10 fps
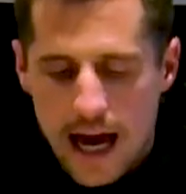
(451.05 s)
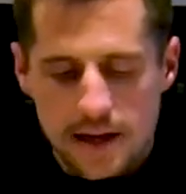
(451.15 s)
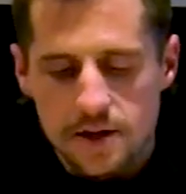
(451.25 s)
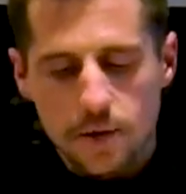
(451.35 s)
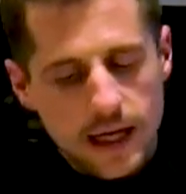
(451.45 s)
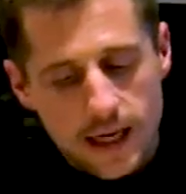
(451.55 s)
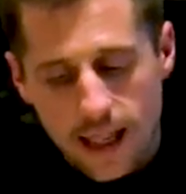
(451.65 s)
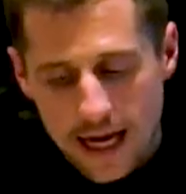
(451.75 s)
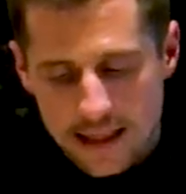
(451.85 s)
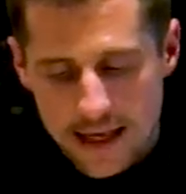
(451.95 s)
And doing it
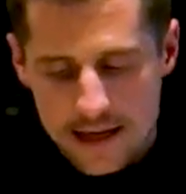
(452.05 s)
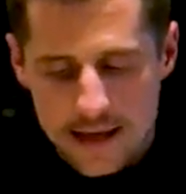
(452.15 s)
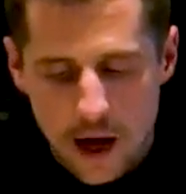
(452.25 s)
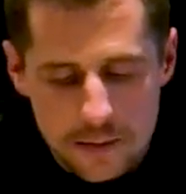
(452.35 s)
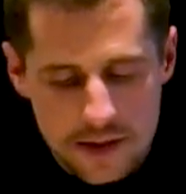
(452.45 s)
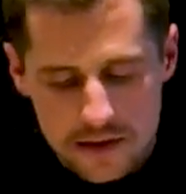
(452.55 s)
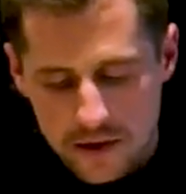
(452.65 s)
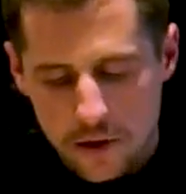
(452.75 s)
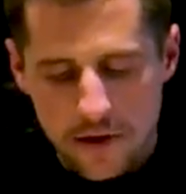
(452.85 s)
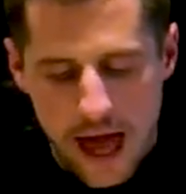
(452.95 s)
like this helps it
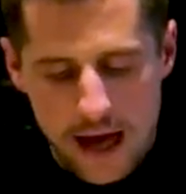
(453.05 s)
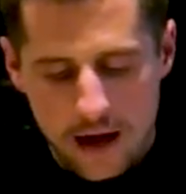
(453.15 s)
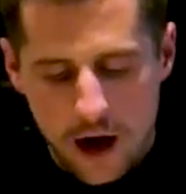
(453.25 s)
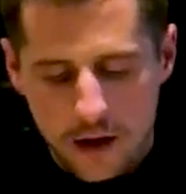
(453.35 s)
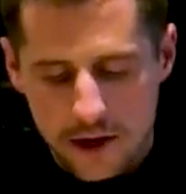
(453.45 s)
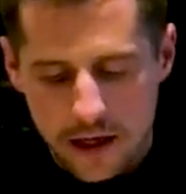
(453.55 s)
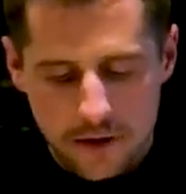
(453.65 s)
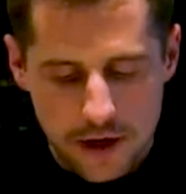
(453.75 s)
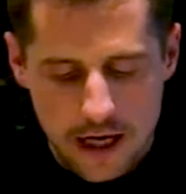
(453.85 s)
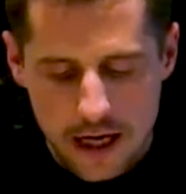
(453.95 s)
so that all the
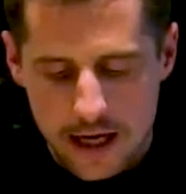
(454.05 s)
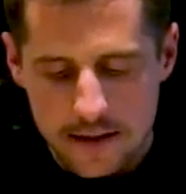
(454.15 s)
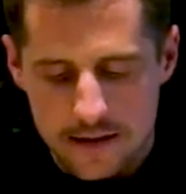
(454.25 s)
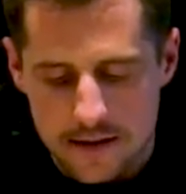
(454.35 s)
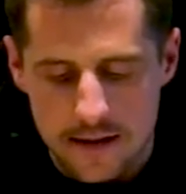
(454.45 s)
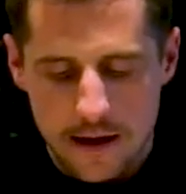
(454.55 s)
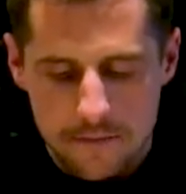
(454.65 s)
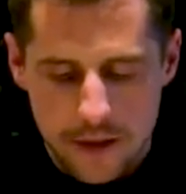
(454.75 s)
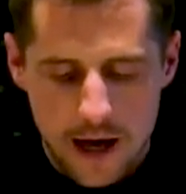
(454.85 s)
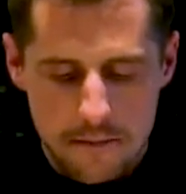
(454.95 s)
ingredients
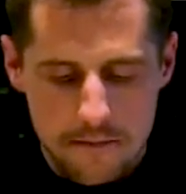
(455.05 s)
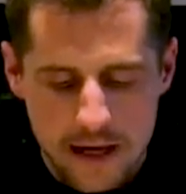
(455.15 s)
um,